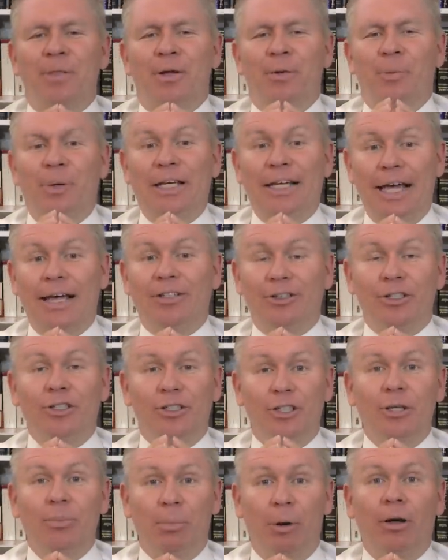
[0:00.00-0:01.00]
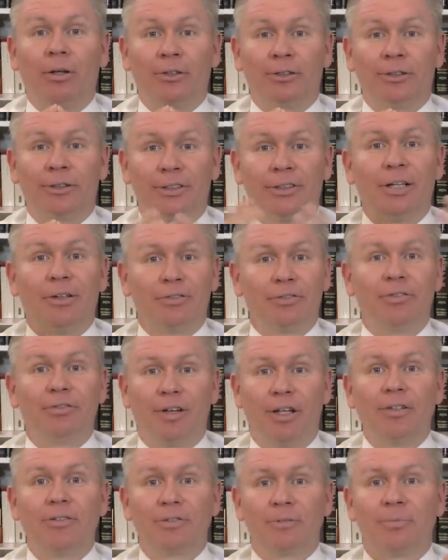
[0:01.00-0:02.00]
we get to see Paul's self
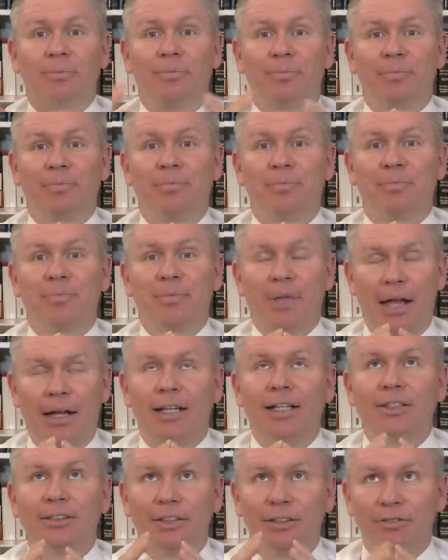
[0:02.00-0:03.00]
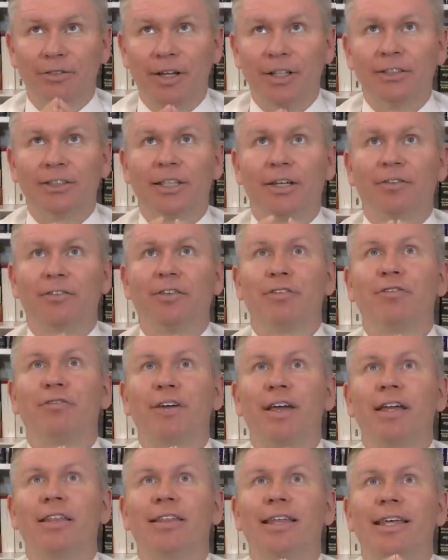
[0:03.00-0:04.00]
defense and his defense of the
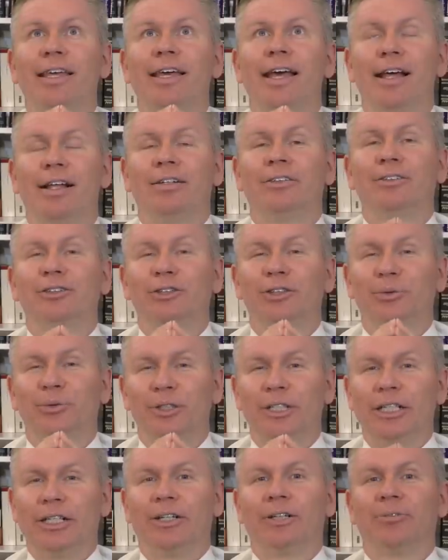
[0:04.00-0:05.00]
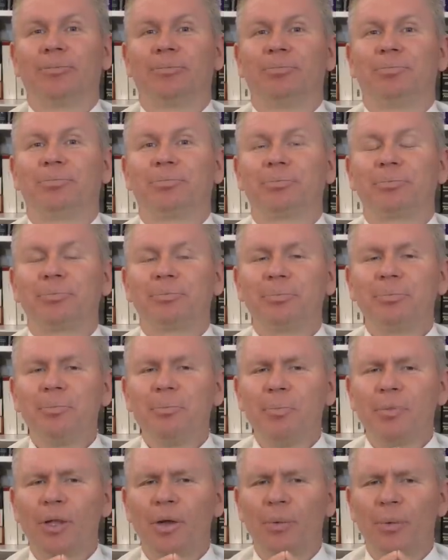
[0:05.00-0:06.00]
faith he held so dear.
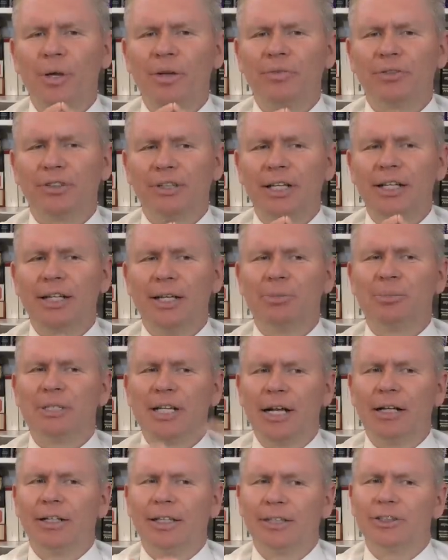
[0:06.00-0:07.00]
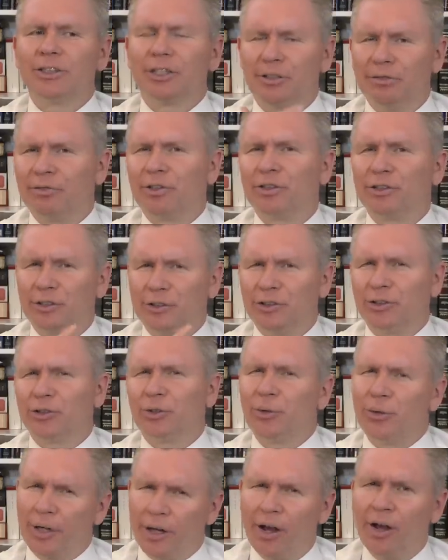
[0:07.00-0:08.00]
We've seen him tell his conversion
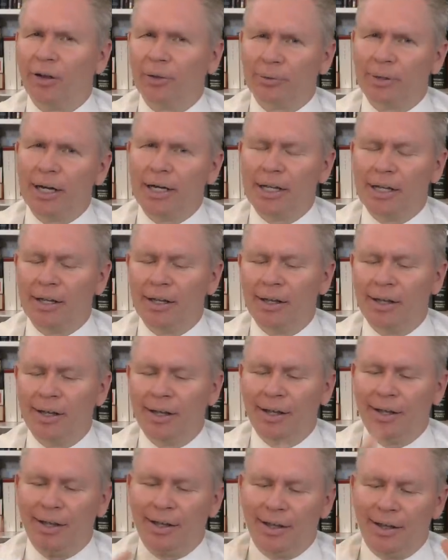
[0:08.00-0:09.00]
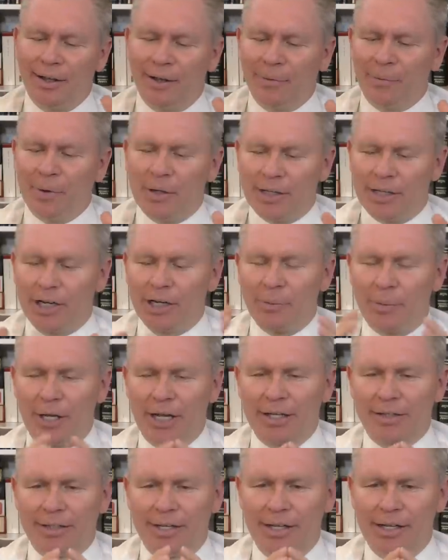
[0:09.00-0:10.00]
story already. Well, here we
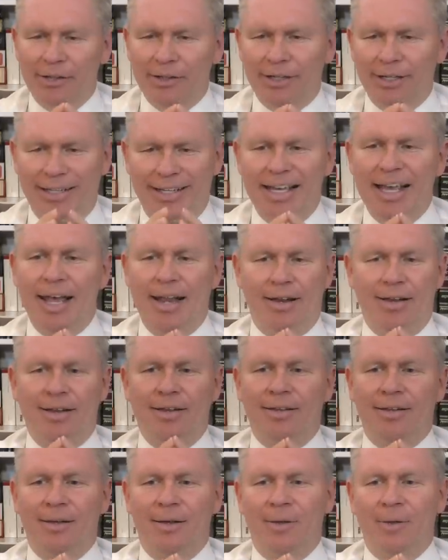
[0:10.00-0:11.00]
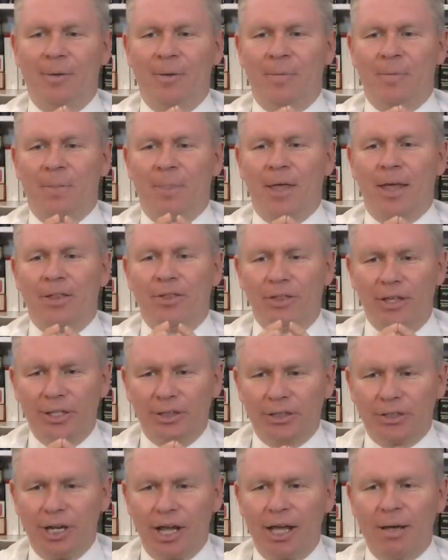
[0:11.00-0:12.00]
get to hear it again. And
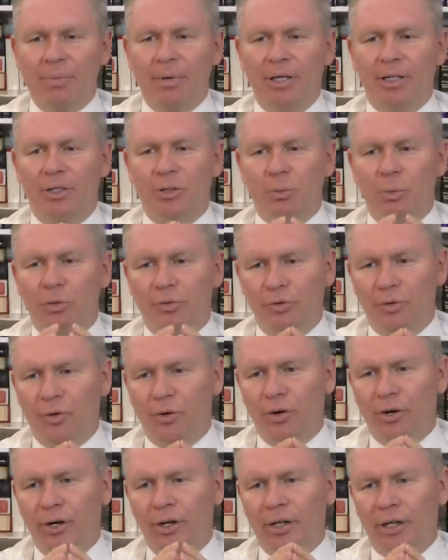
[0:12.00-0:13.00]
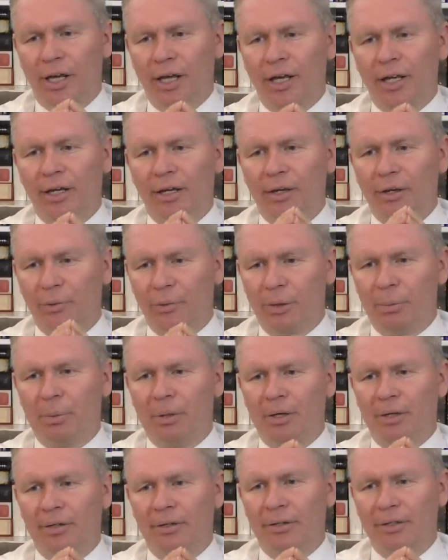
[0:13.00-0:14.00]
this time it is before King
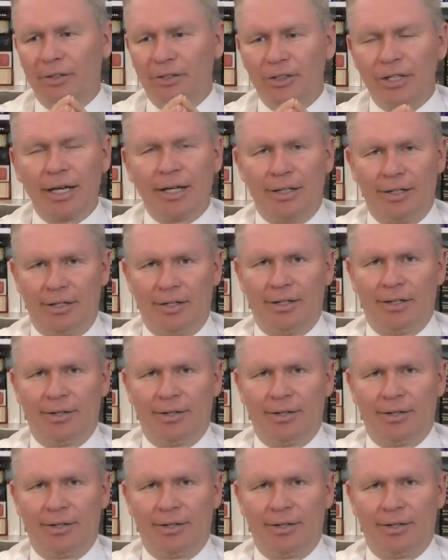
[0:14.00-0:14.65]
Agrippa II.